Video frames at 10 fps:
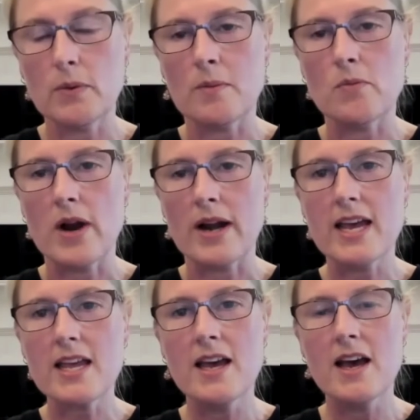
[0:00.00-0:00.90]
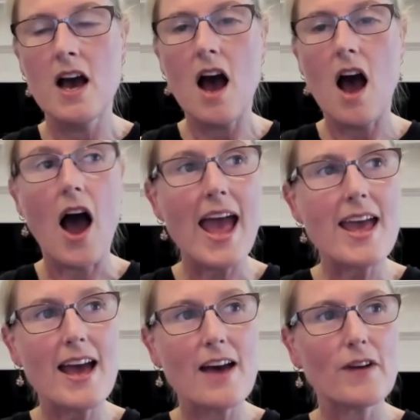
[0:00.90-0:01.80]
when I'm running,
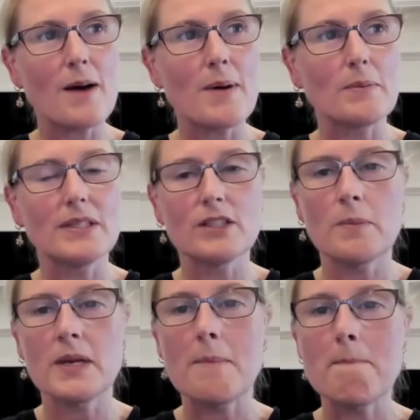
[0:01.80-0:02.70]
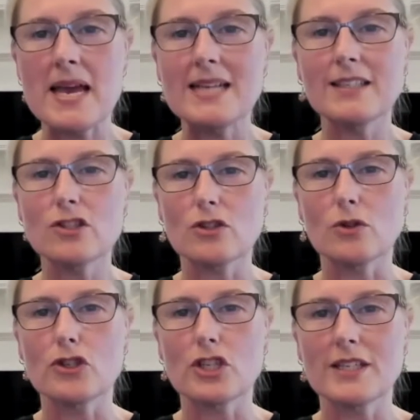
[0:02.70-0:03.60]
I have come up with so many amazing
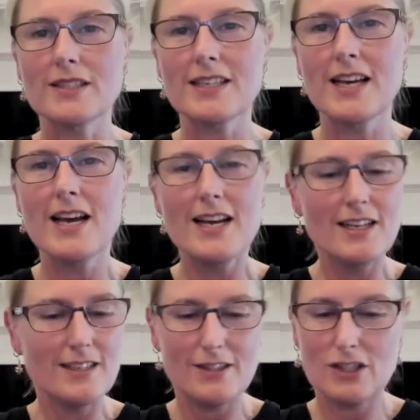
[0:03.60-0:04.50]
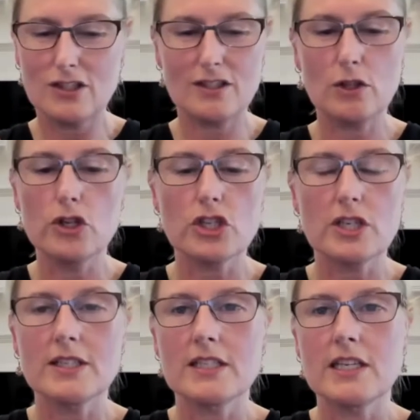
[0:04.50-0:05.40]
solutions
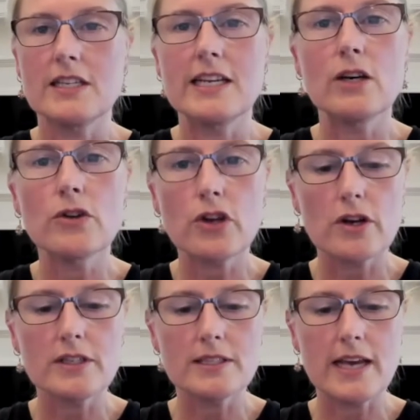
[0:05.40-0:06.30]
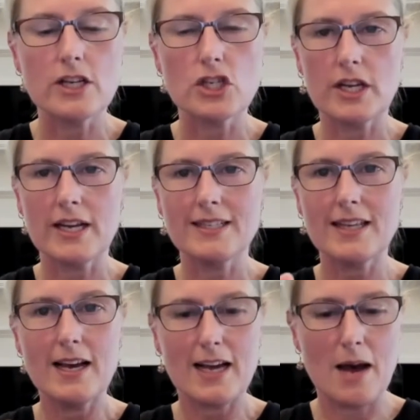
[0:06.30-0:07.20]
solutions to deal negotiations,
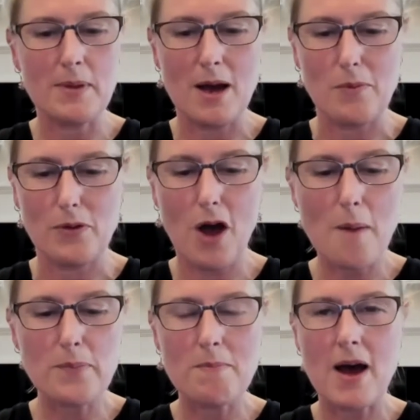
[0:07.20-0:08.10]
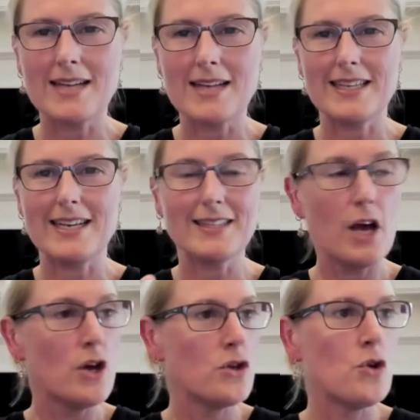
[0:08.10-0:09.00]
coming up with compromises,
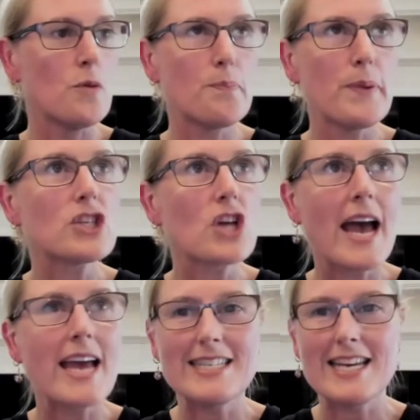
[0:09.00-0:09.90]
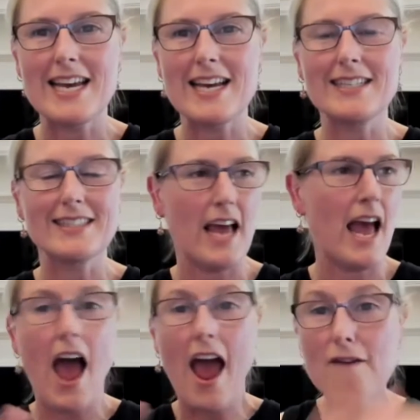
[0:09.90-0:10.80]
new pitch ideas,
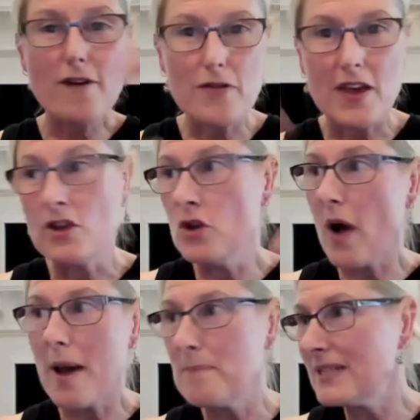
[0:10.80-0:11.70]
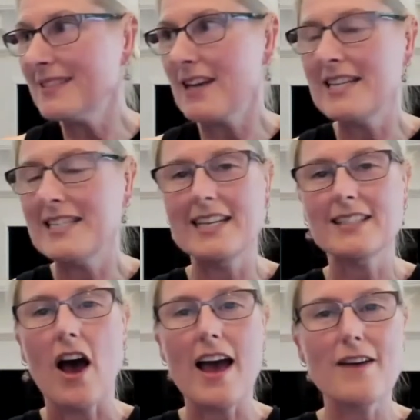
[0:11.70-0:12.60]
everything, new business ideas.
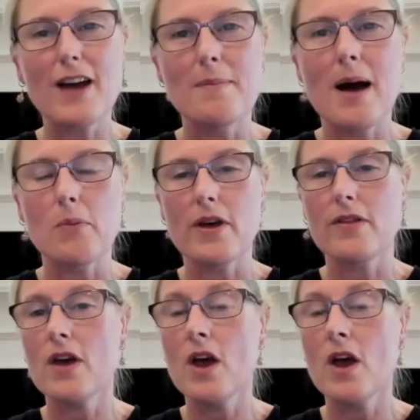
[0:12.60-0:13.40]
I have come up with